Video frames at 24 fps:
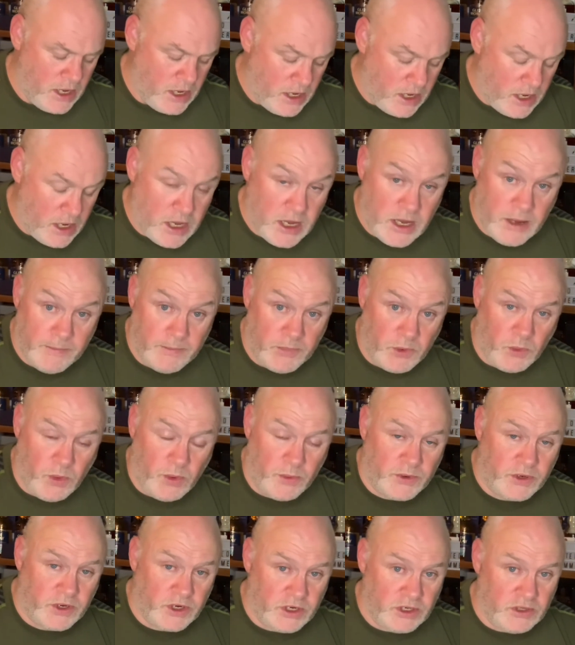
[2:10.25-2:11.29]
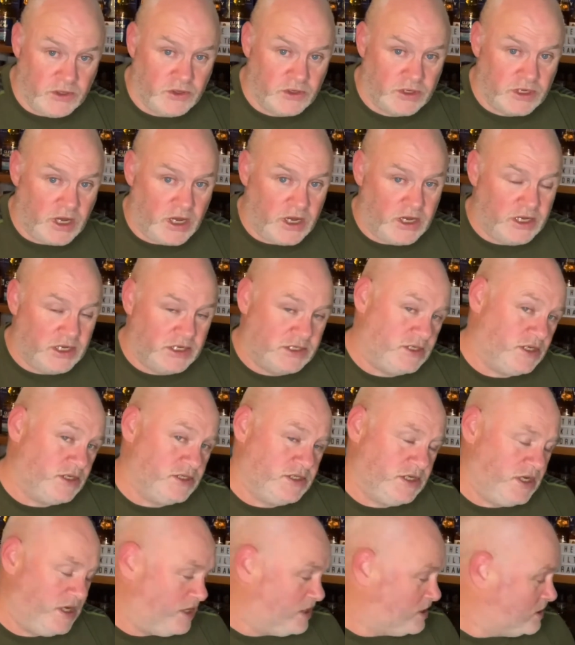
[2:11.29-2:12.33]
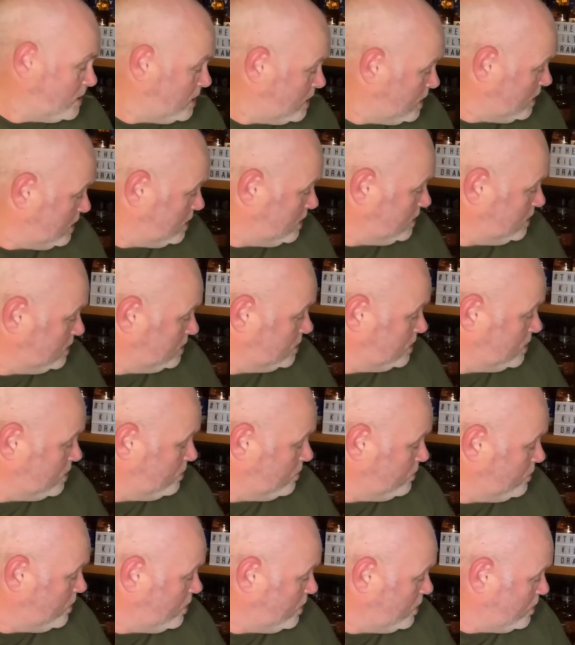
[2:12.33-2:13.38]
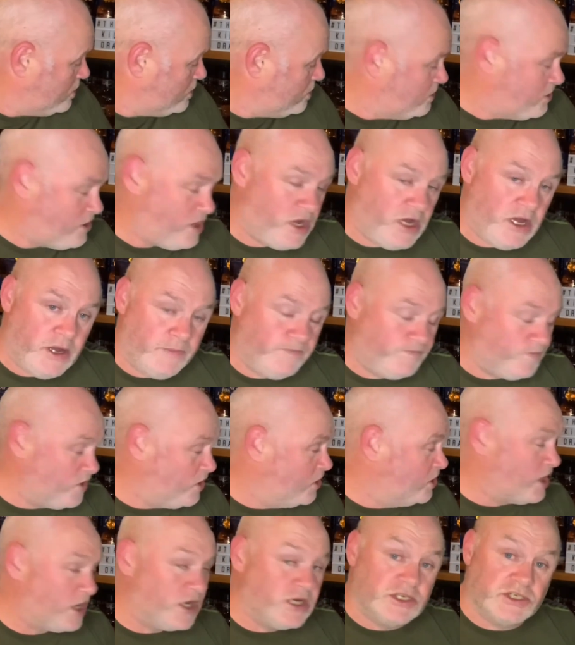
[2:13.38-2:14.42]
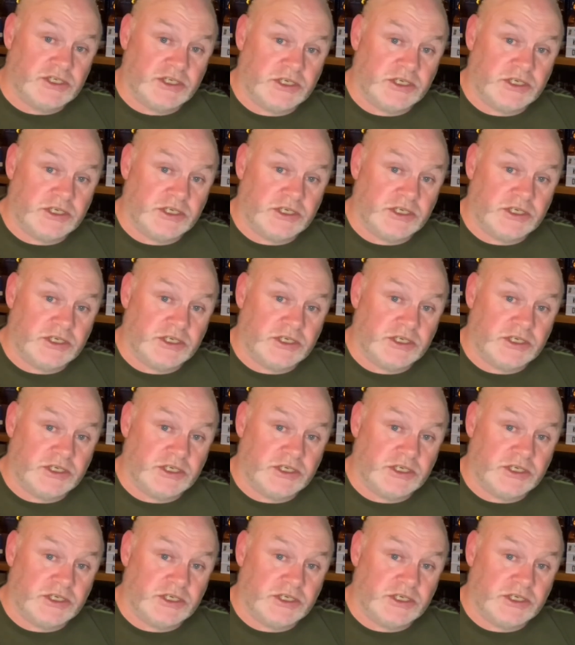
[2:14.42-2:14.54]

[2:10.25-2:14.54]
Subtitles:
But what we're going to look at, as I said, is their youngest